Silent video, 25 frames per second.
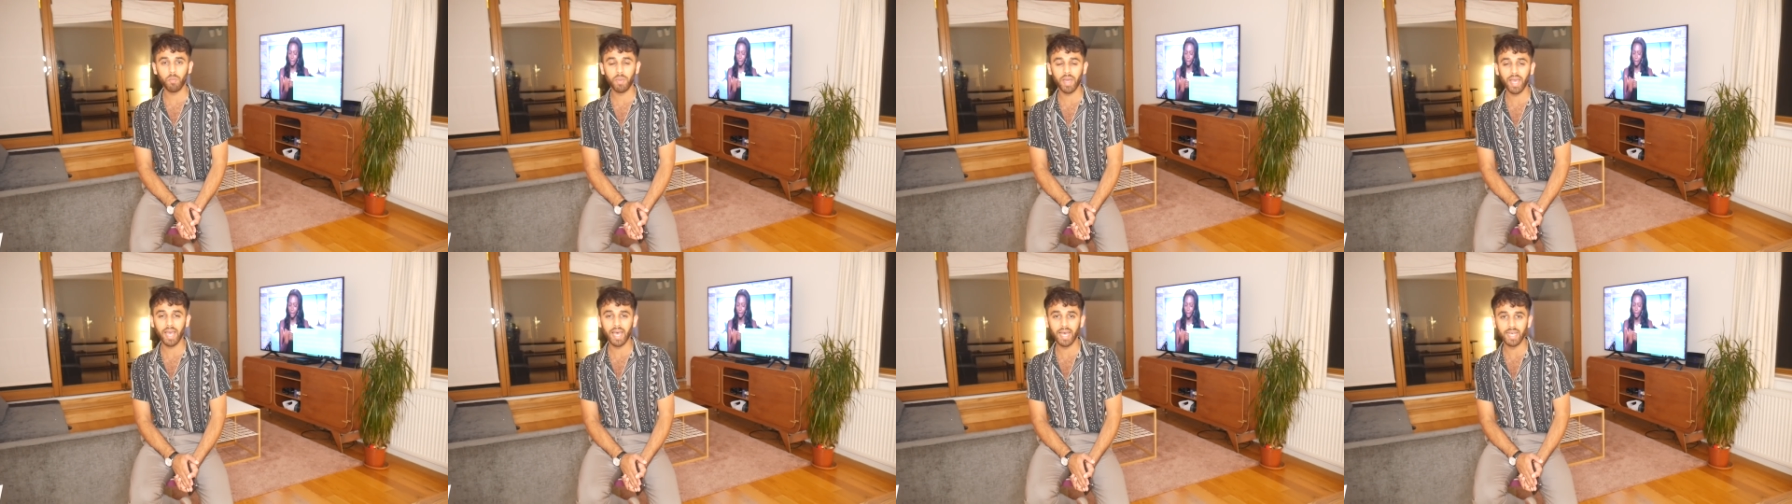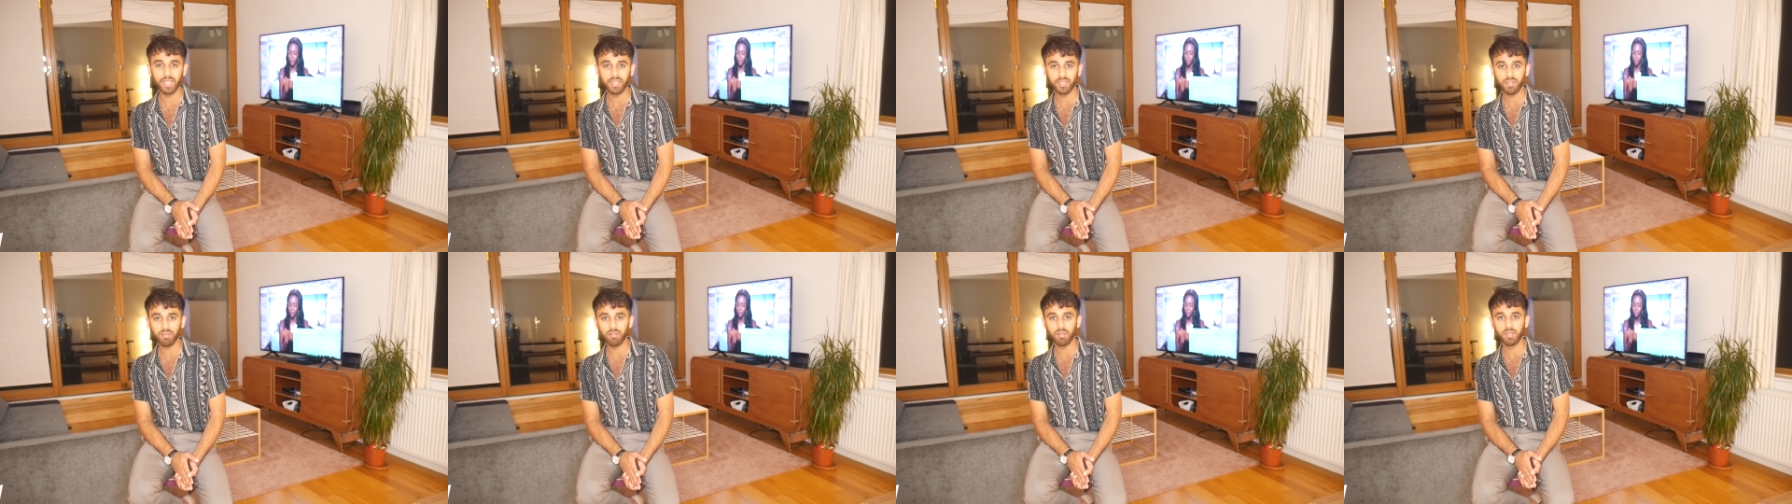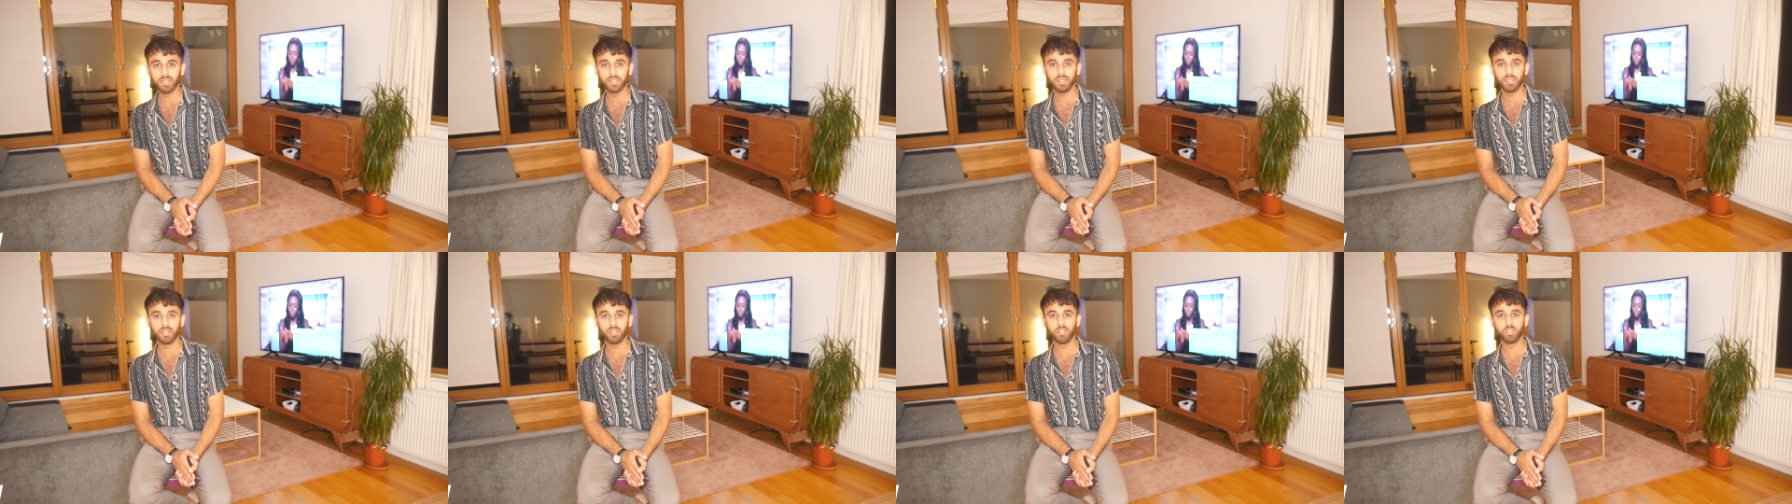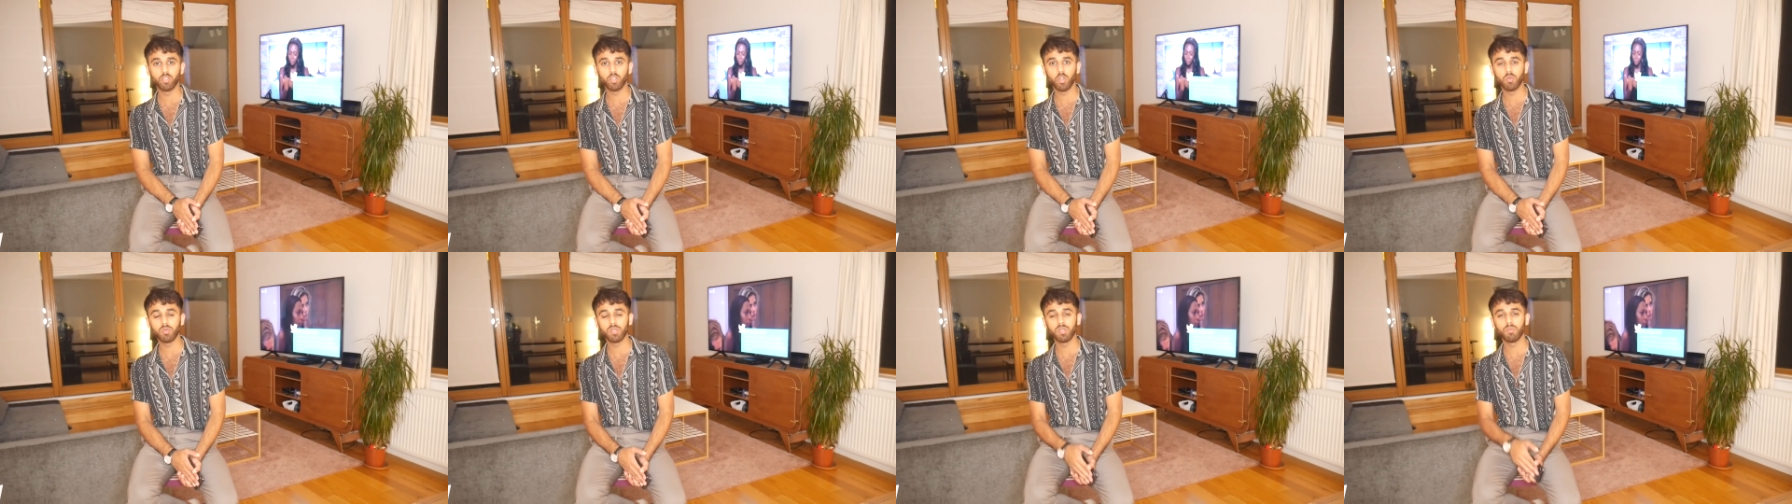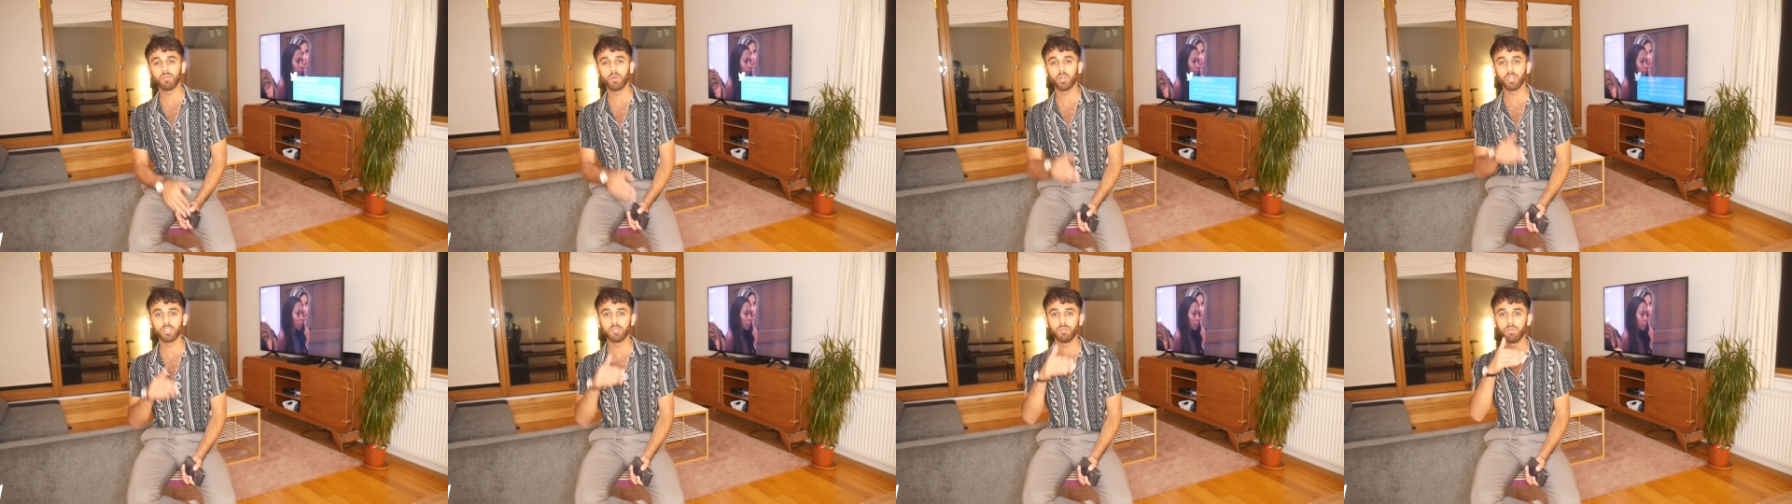My handle is in the
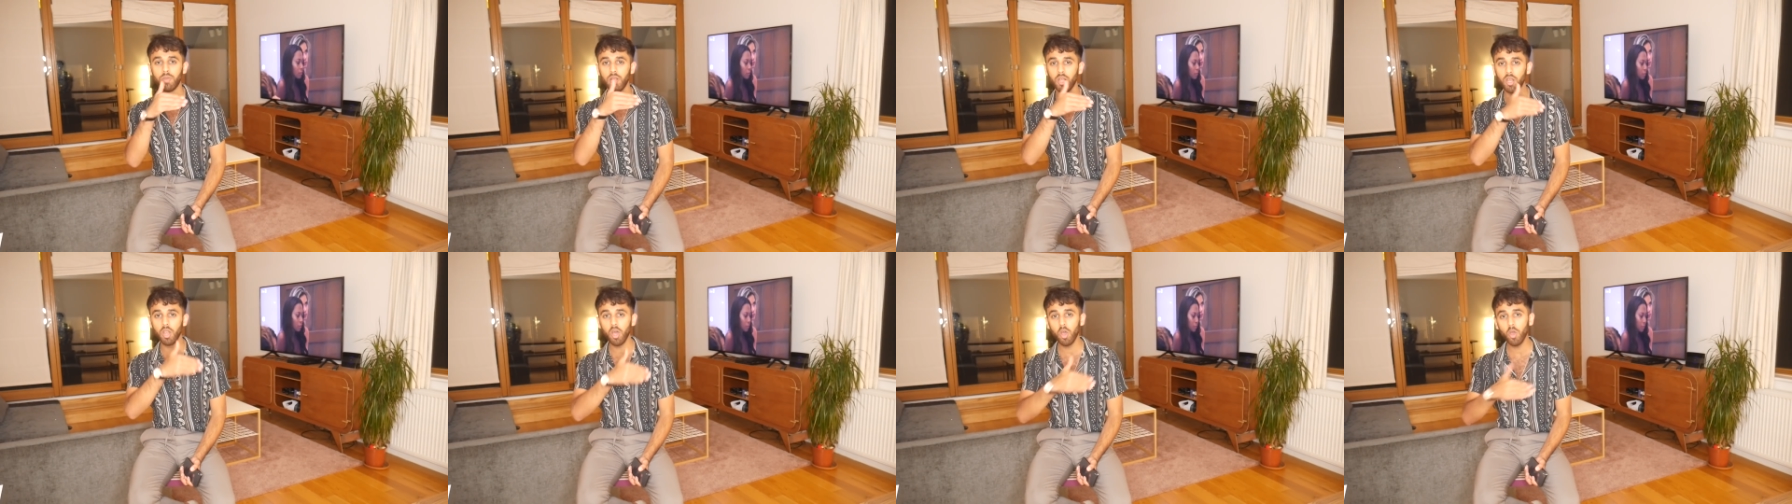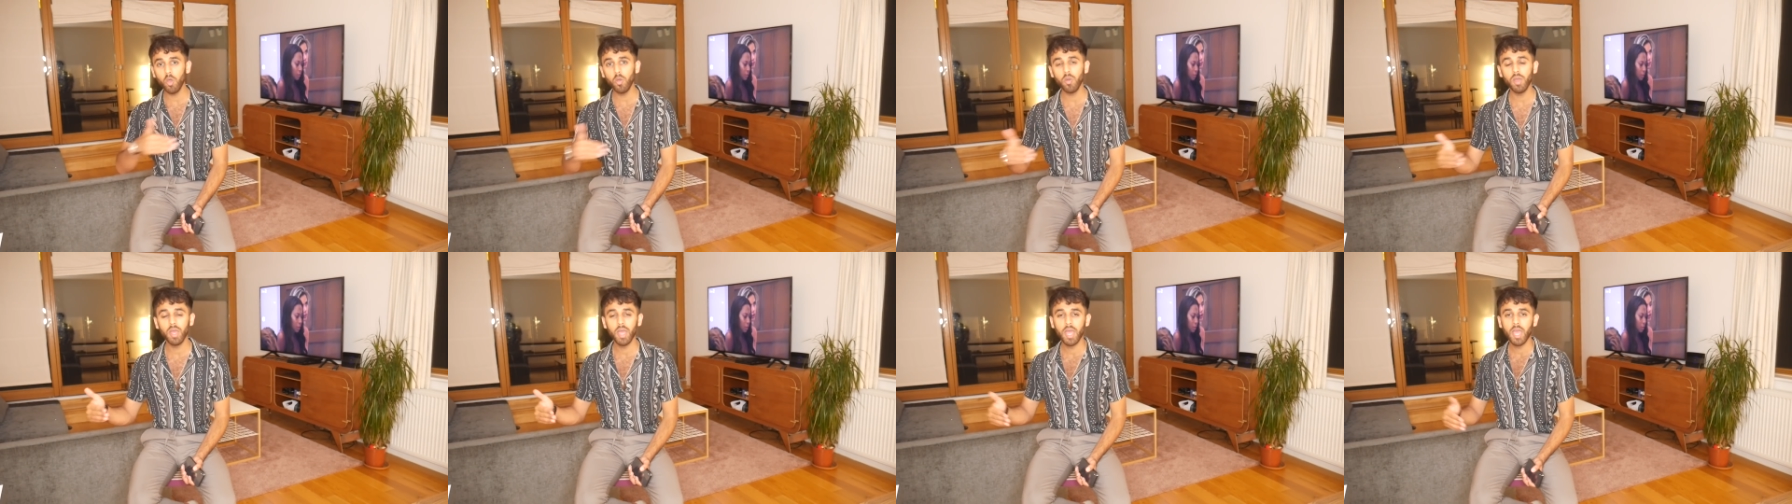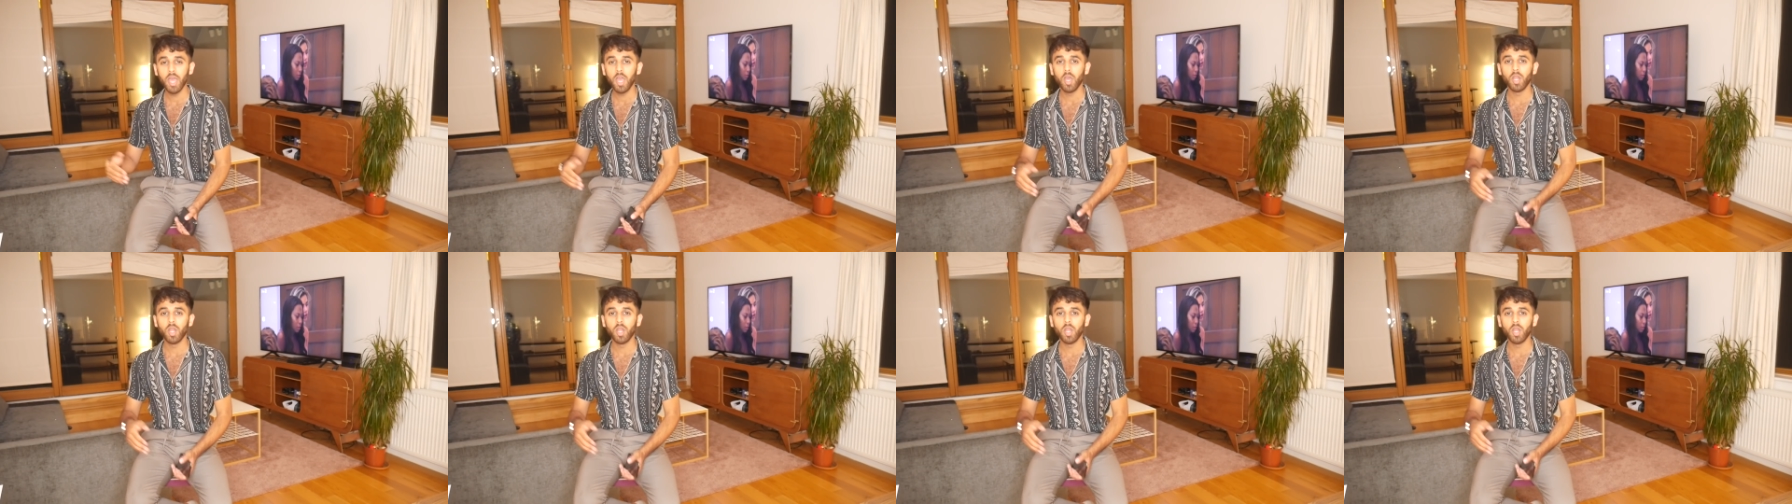description box below.